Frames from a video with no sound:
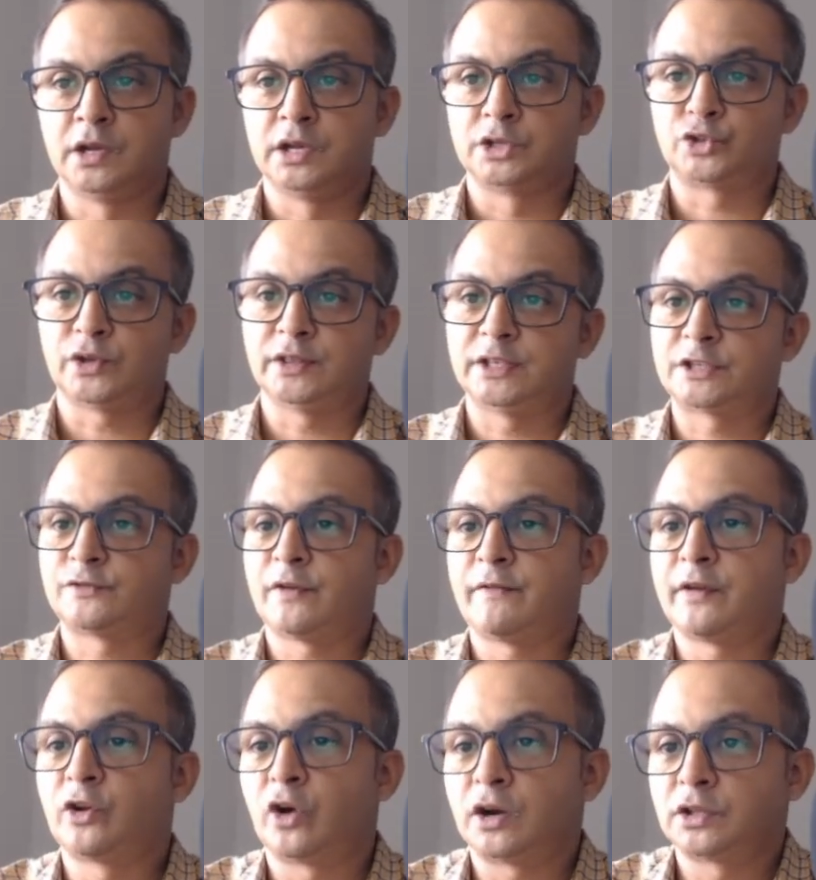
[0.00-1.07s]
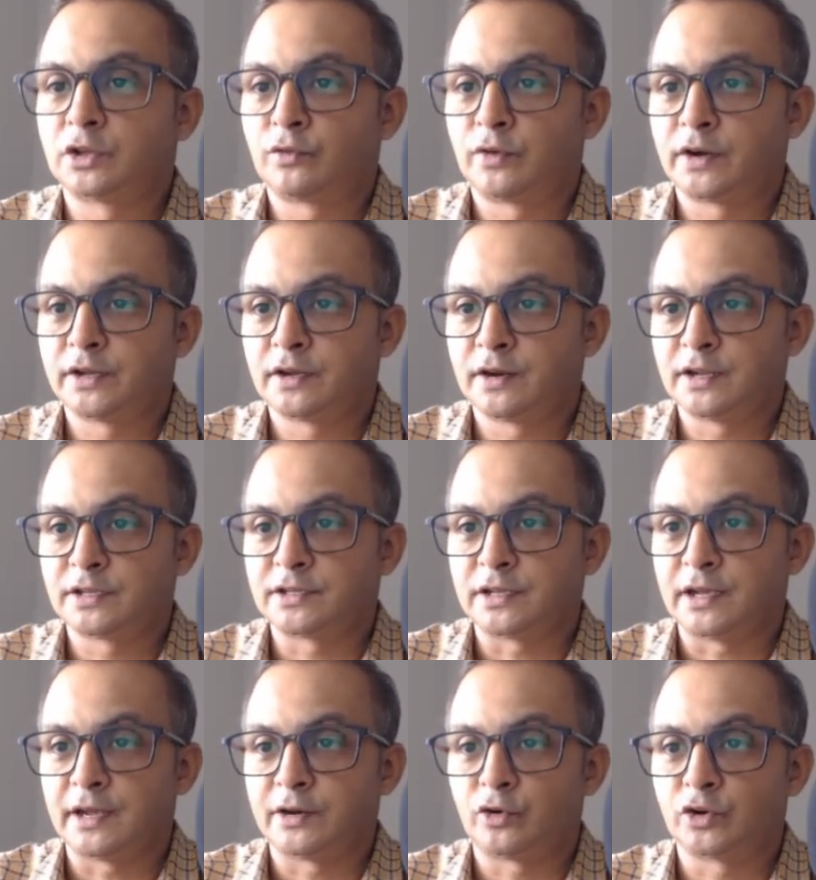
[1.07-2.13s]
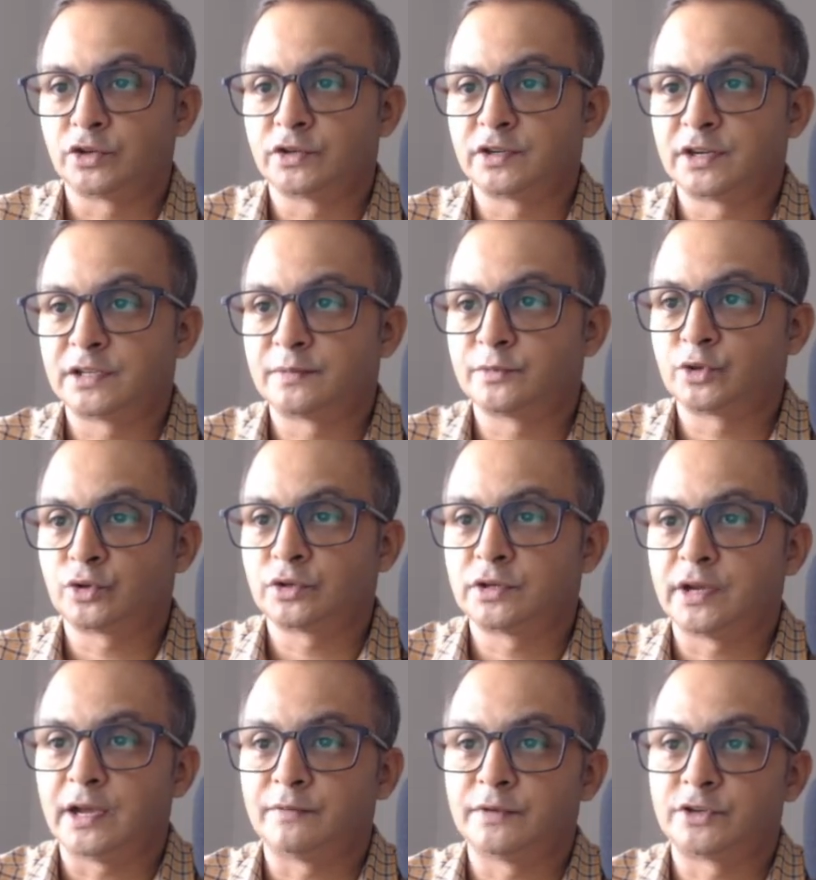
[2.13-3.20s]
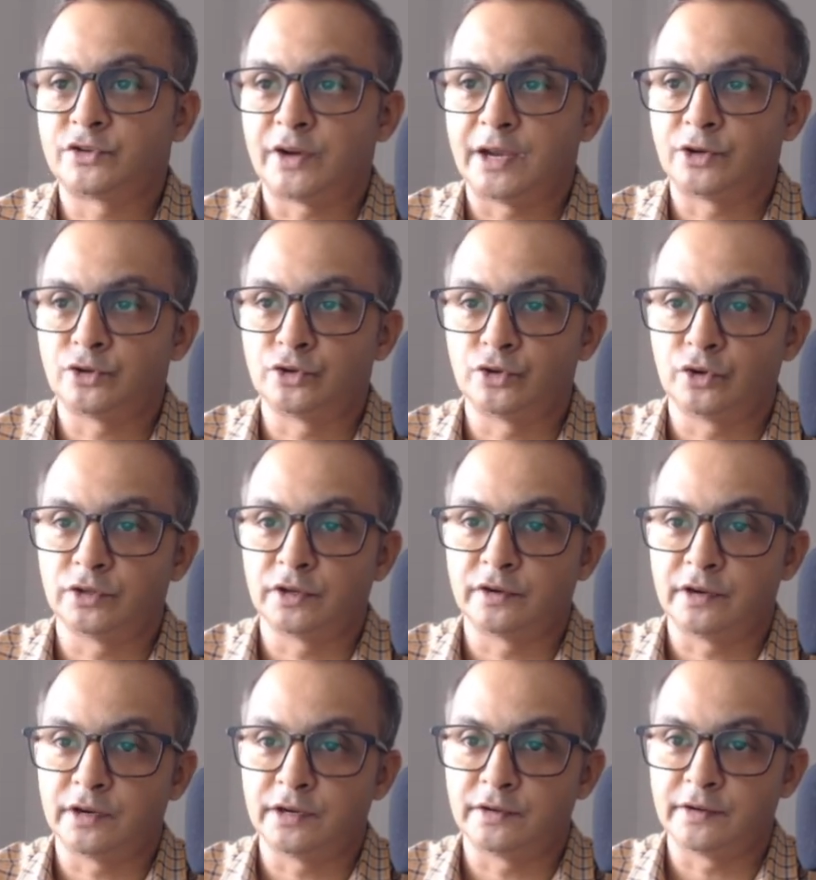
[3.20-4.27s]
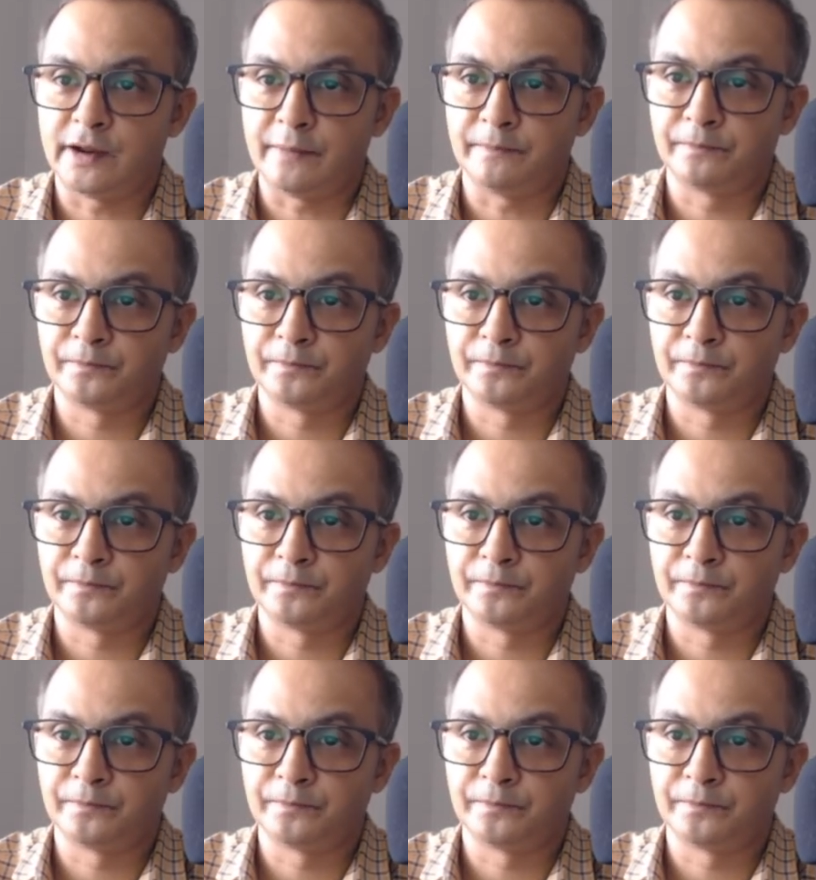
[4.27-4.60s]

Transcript: So in this way, we got the vertical and horizontal asymptote, and we try to draw the diagram.